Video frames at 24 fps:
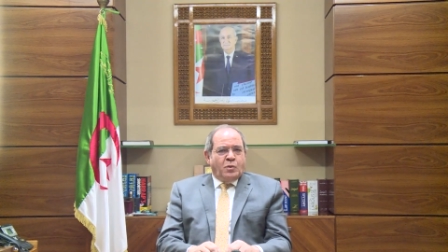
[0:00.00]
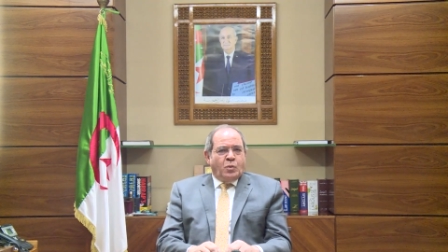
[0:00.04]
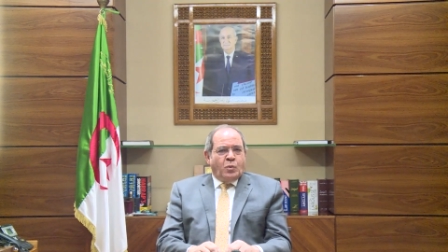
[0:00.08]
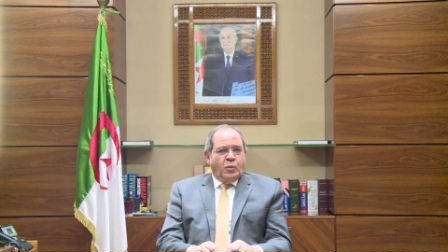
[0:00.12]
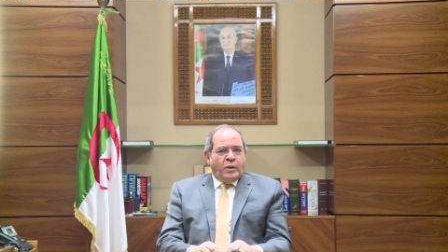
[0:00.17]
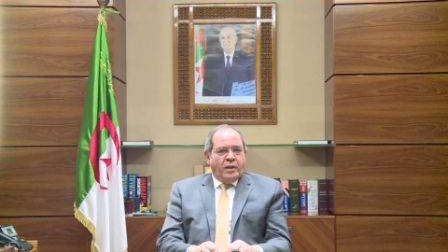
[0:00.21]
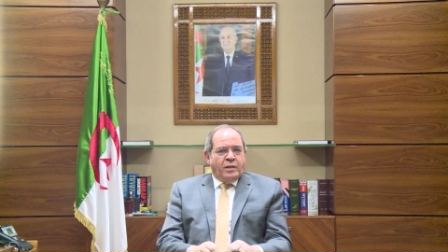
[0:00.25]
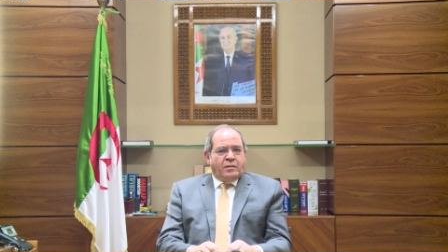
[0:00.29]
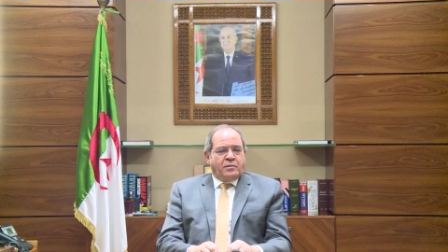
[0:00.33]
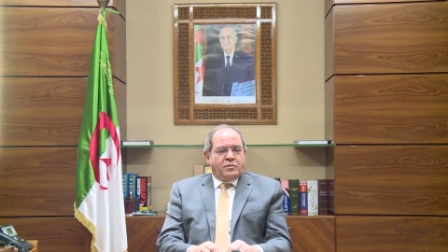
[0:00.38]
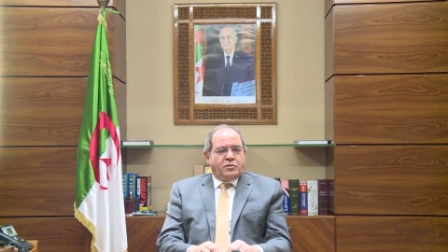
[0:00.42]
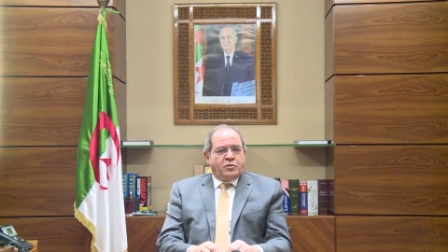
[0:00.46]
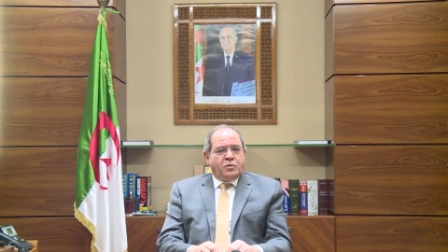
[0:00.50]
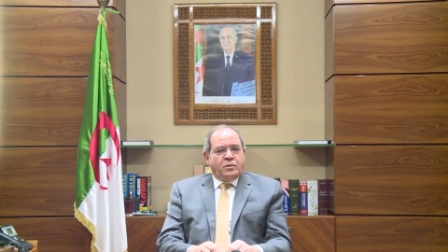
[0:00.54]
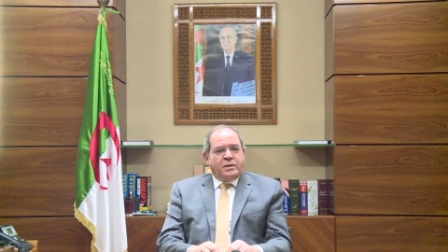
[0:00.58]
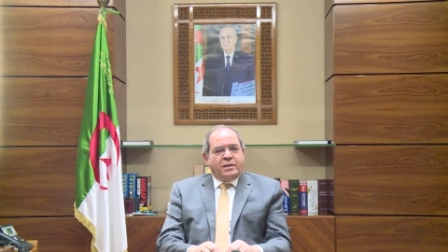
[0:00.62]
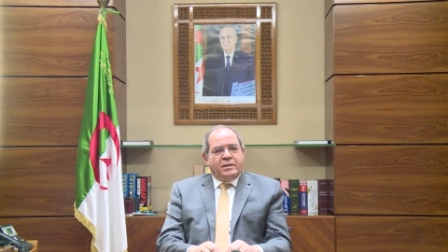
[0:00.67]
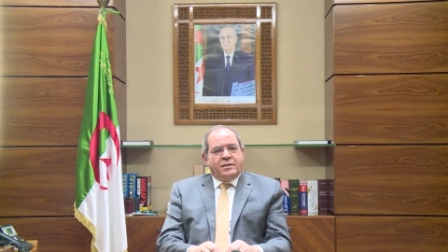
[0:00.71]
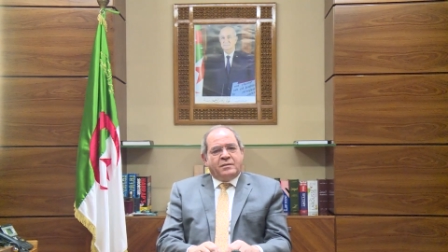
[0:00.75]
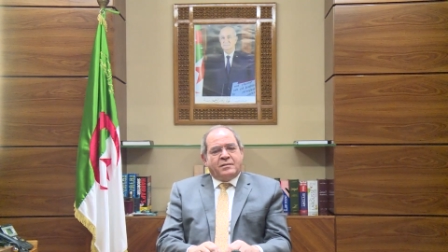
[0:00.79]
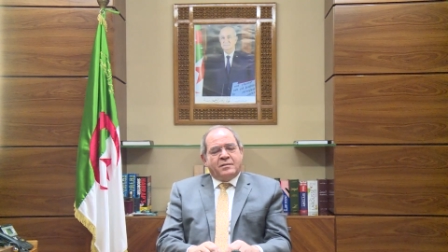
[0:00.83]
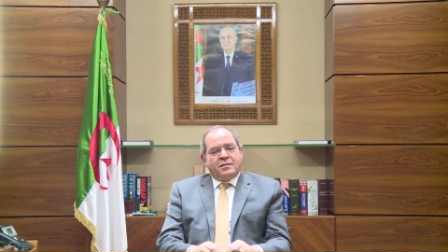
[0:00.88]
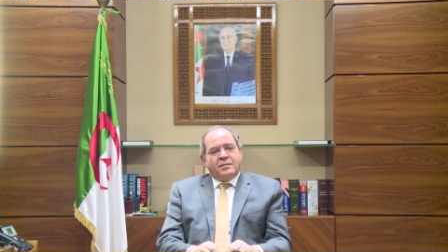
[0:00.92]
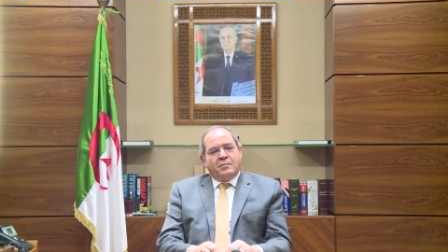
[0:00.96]
will to
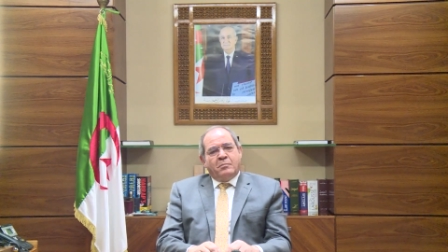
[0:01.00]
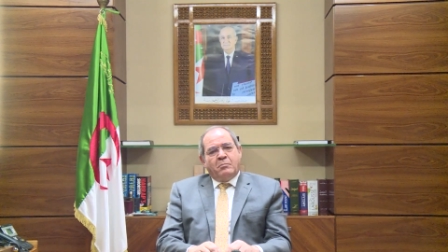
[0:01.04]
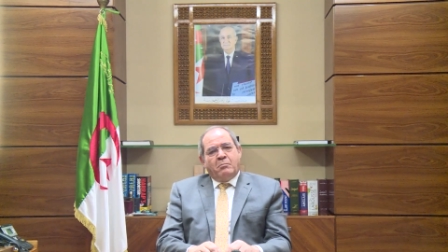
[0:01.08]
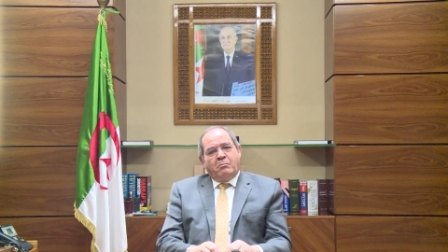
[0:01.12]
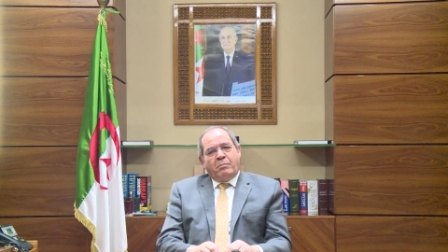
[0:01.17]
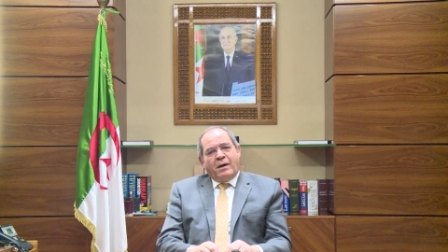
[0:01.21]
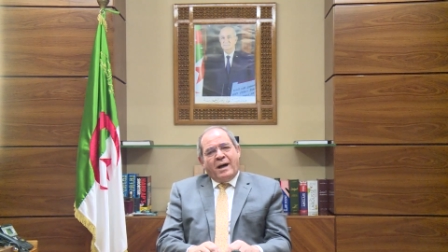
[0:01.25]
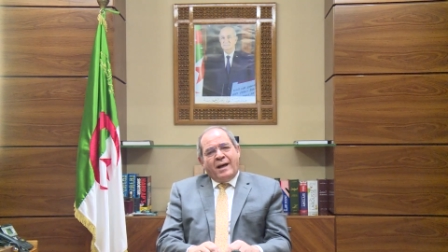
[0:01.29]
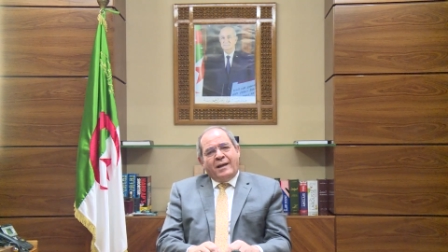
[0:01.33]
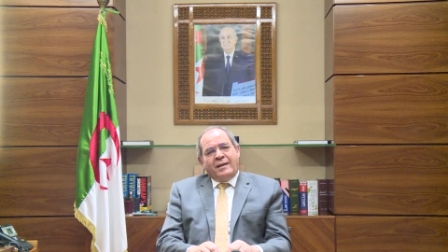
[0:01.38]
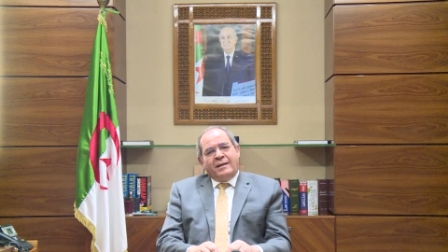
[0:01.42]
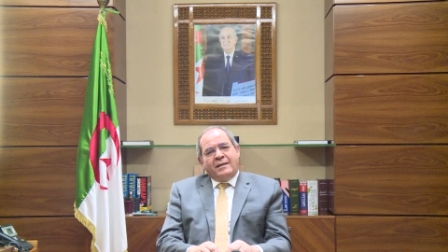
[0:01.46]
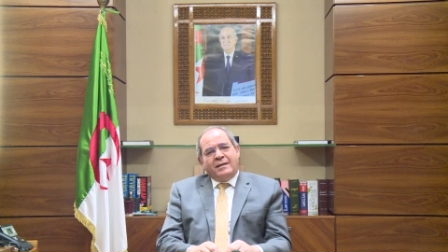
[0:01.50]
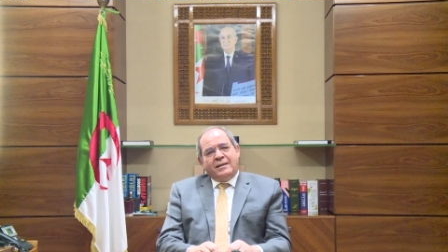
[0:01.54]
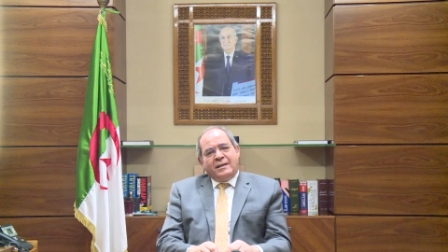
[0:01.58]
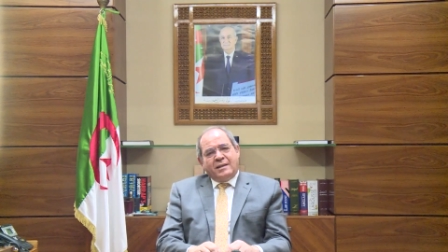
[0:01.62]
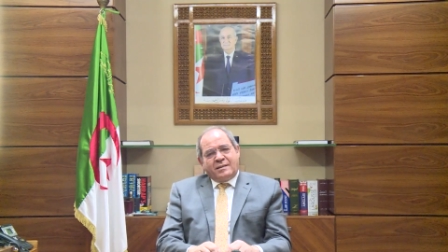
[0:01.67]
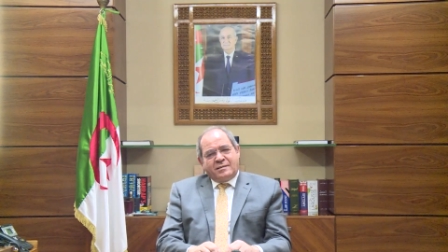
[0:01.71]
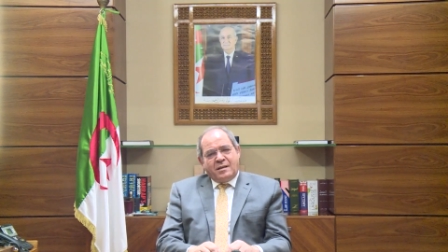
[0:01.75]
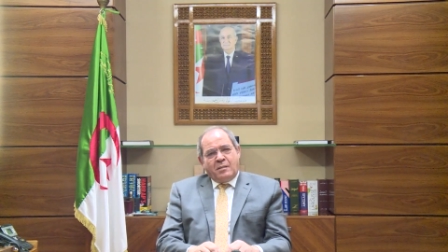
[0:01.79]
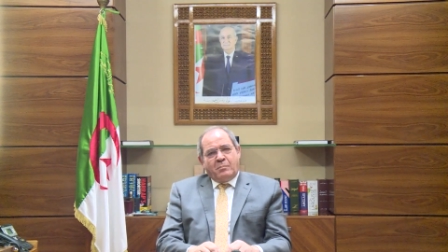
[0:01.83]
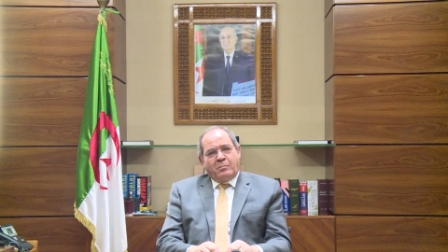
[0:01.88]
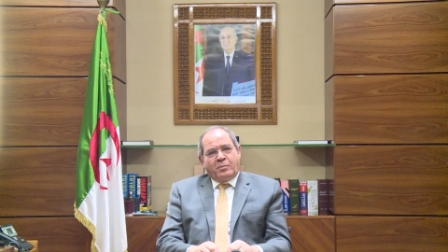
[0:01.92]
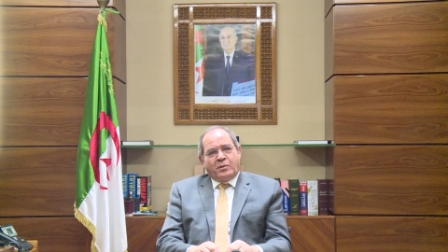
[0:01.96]
lead by
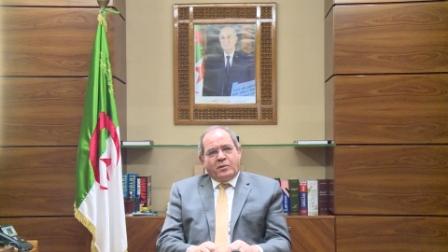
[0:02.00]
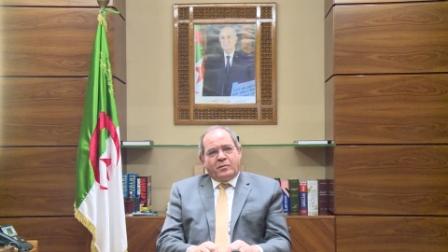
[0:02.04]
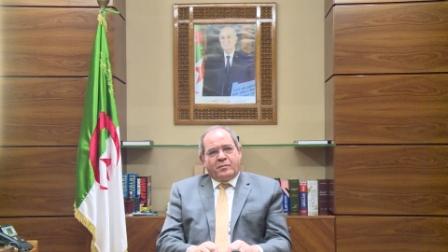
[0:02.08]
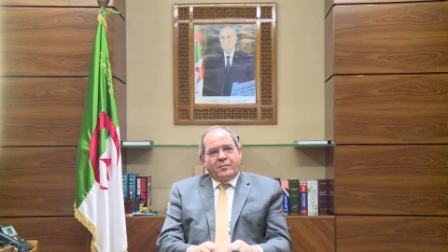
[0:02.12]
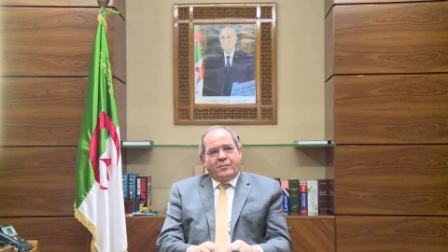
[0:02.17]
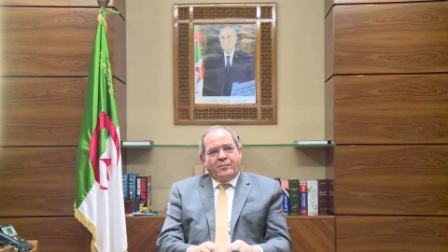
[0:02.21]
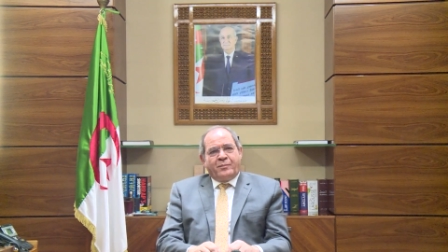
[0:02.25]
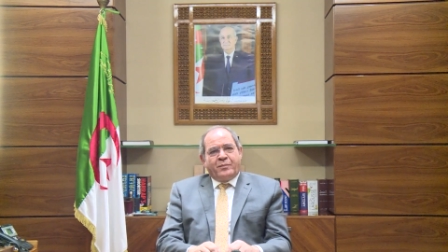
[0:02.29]
example.